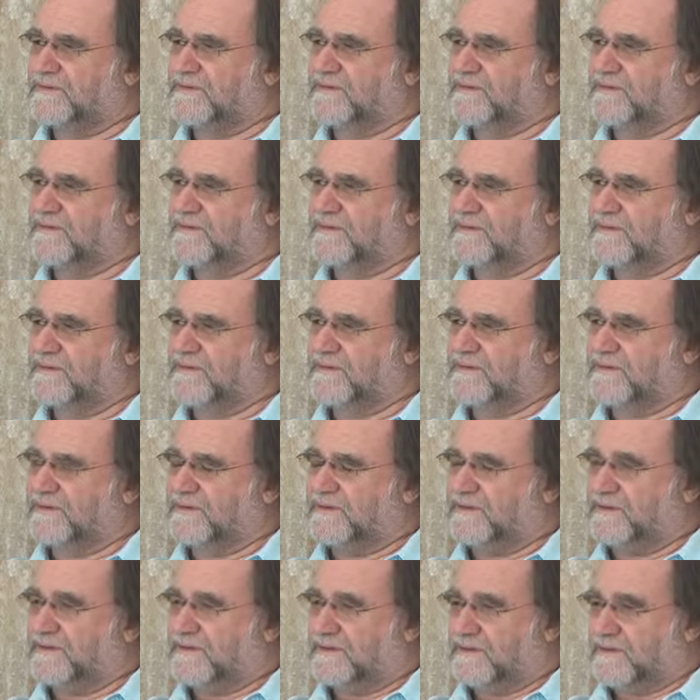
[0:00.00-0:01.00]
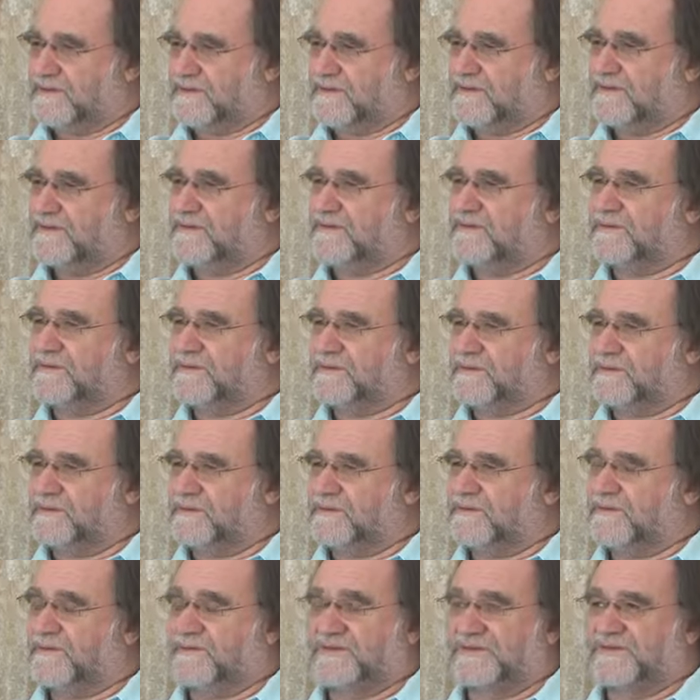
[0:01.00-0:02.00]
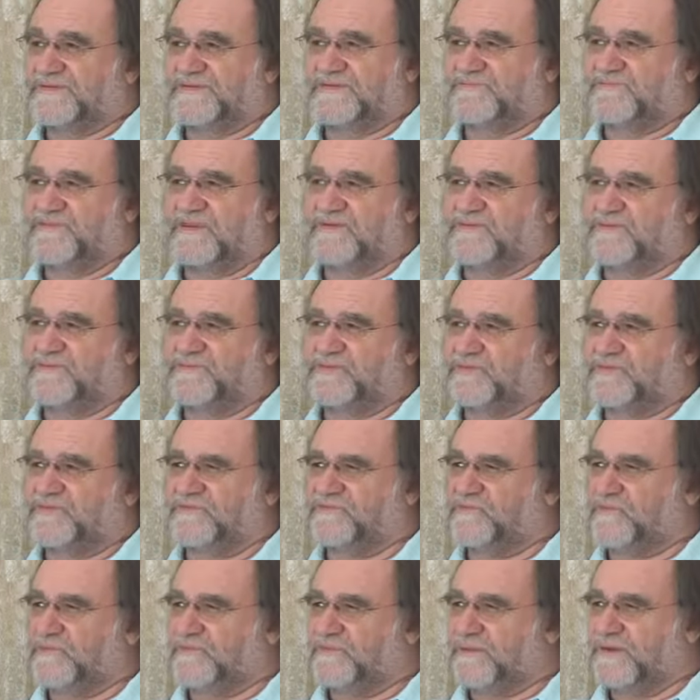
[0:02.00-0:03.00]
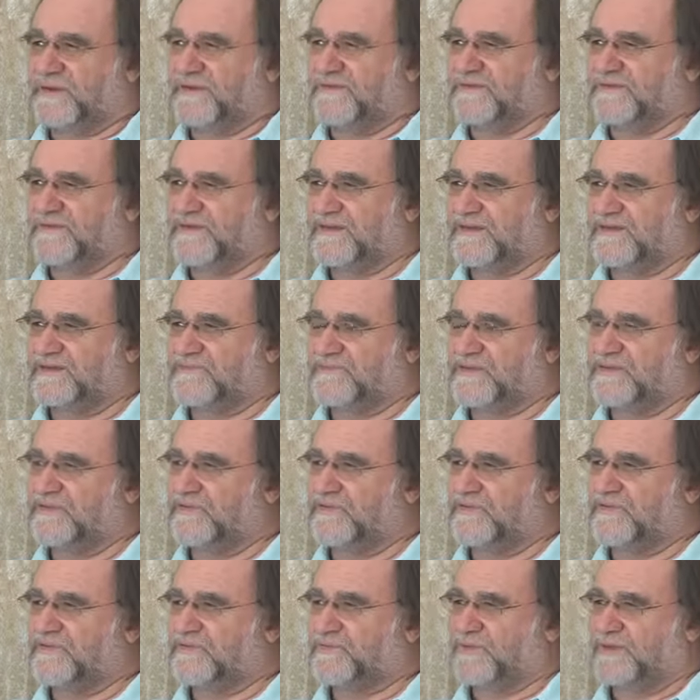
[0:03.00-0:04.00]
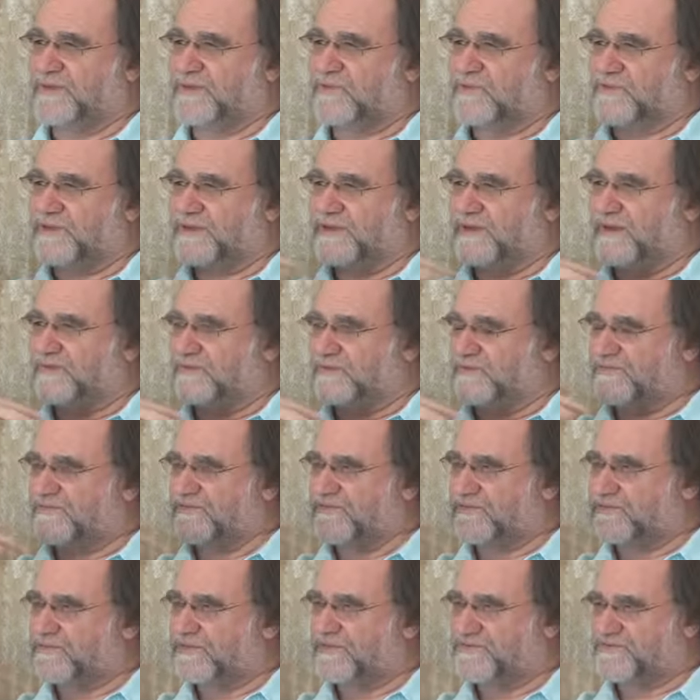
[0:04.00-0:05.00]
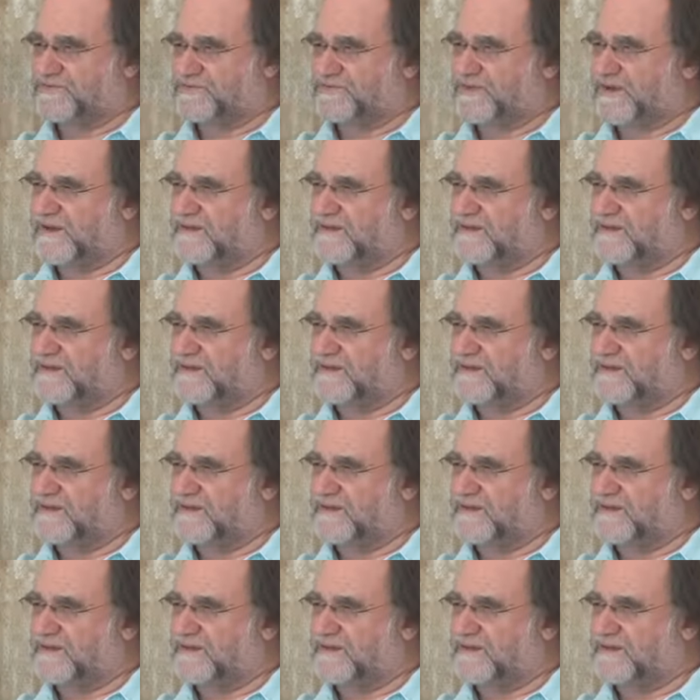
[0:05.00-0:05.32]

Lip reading: Yeah. I mean, it's a very beautiful place here because we're looking out on so much